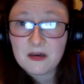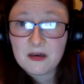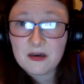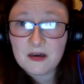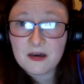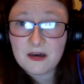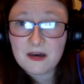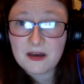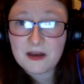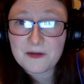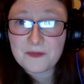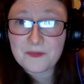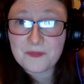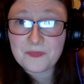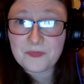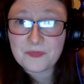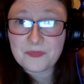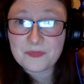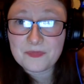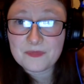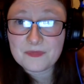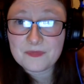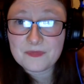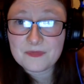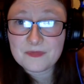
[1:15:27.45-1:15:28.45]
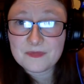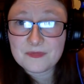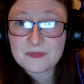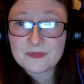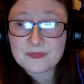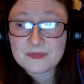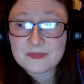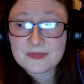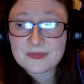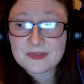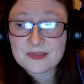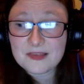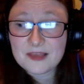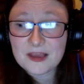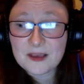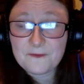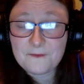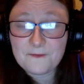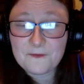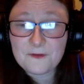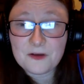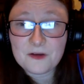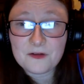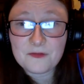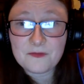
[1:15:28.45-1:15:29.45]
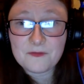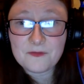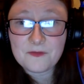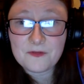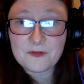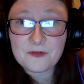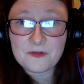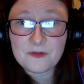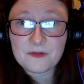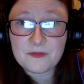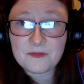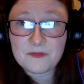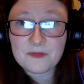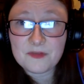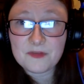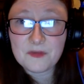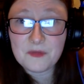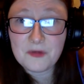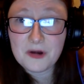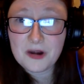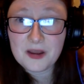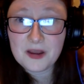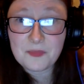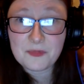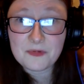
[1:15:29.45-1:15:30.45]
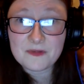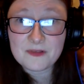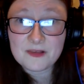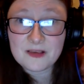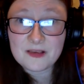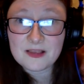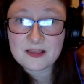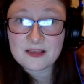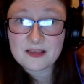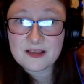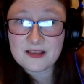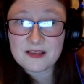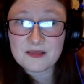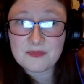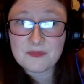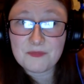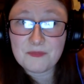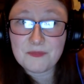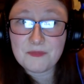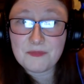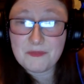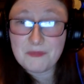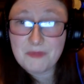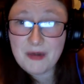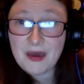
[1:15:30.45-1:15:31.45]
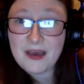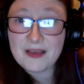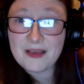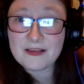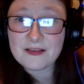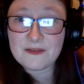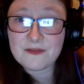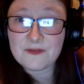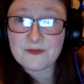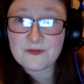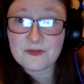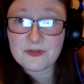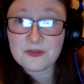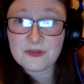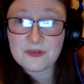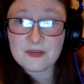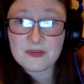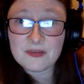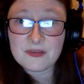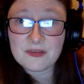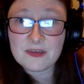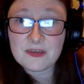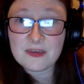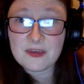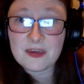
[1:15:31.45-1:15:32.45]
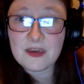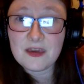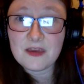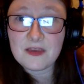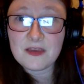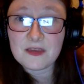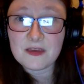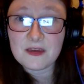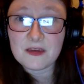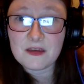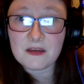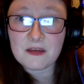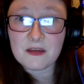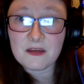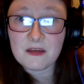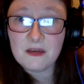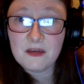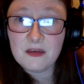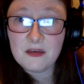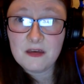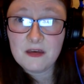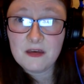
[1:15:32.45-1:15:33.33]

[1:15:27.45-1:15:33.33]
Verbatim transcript: Um, like for for somewhere like Brazil, that's massive. Just to think that